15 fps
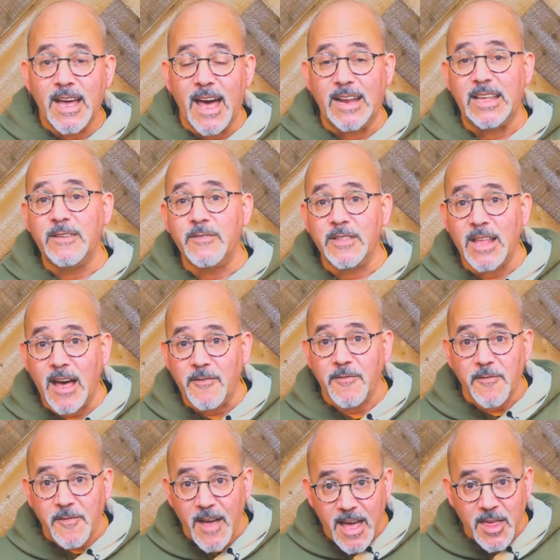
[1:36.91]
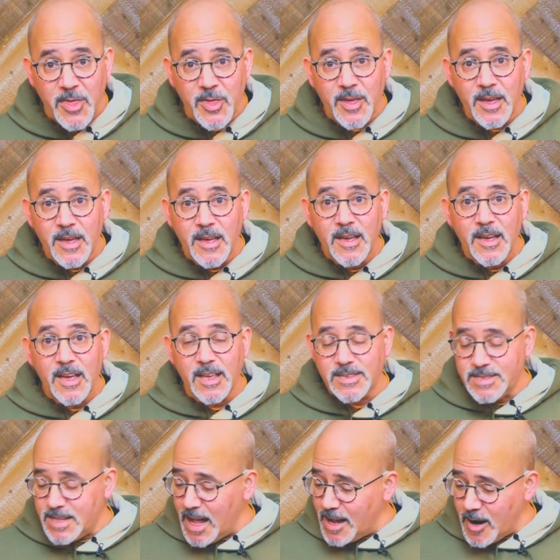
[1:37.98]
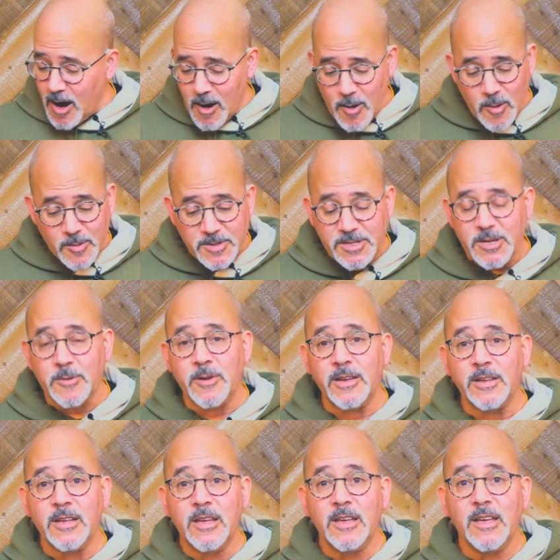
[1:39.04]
And even that faith is not our own doing.